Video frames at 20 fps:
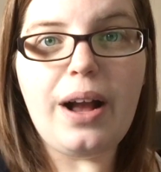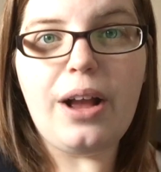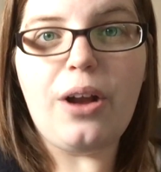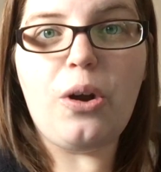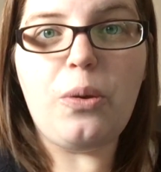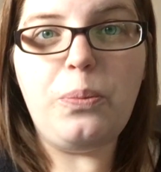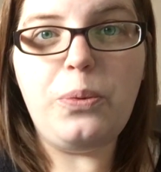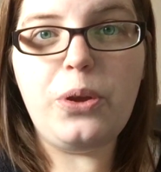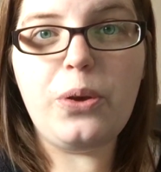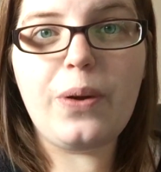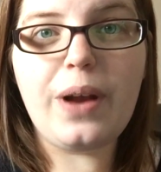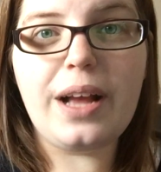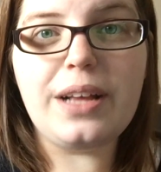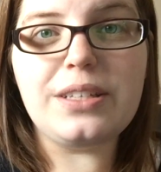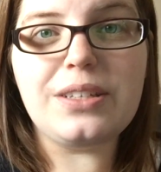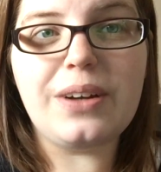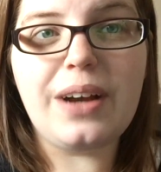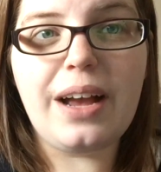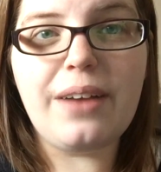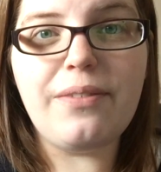I hope you
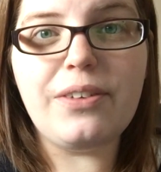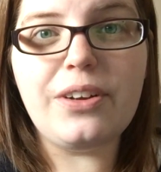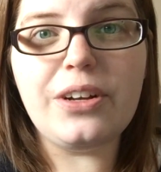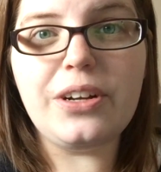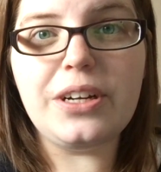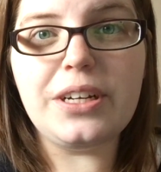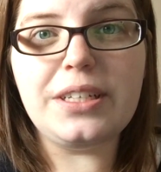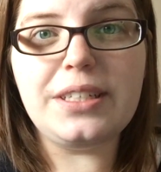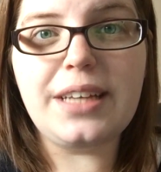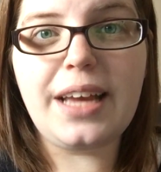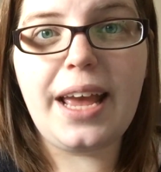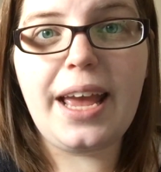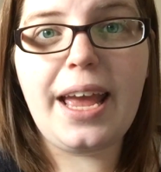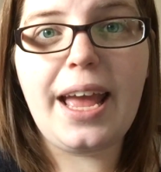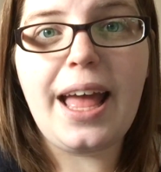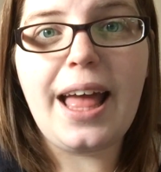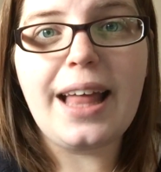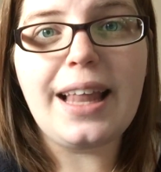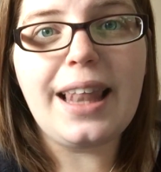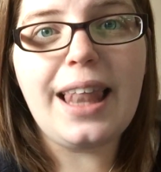guys are having a good day.
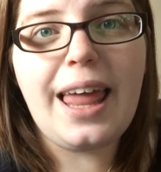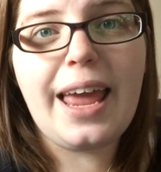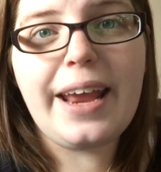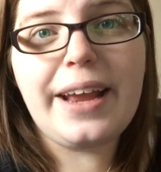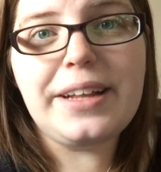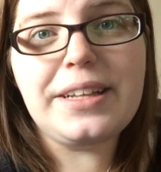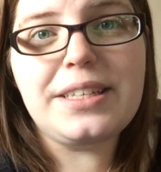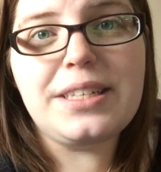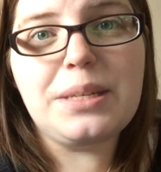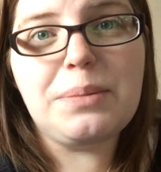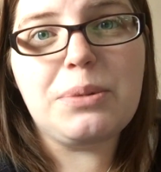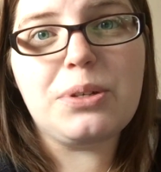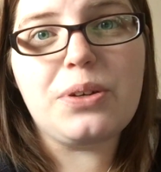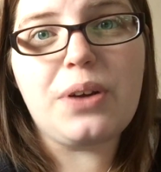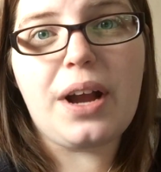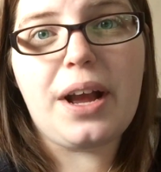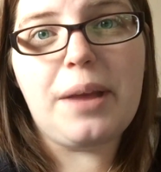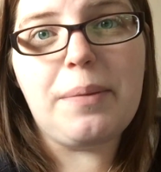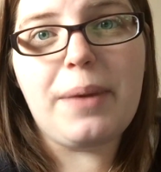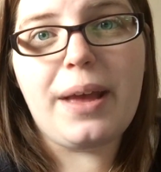Like and
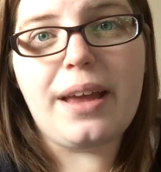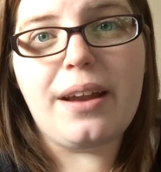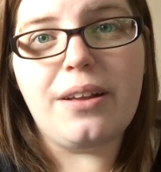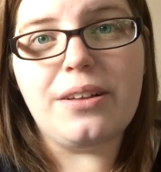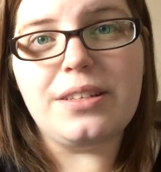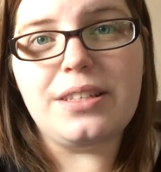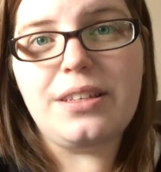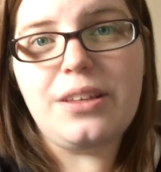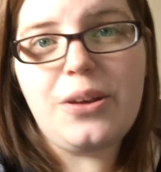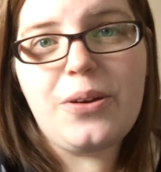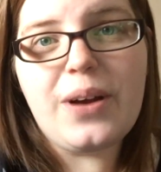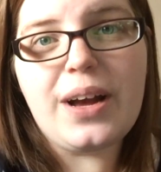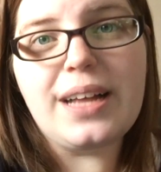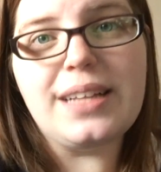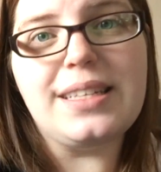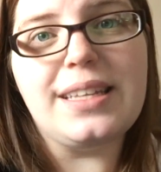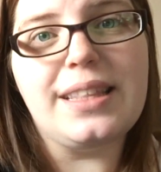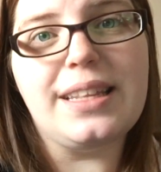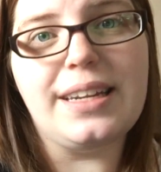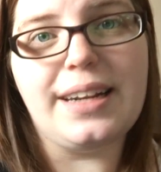subscribe, and I'll see you
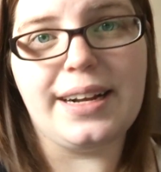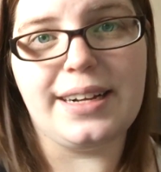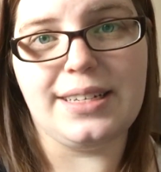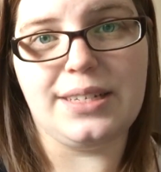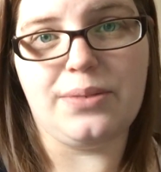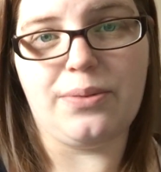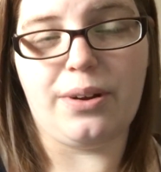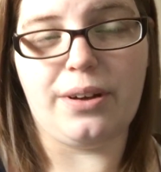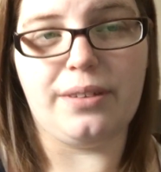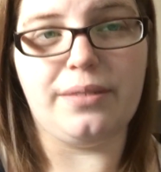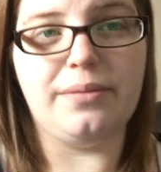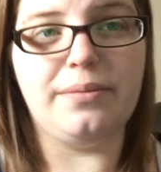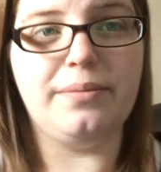guys in the next one.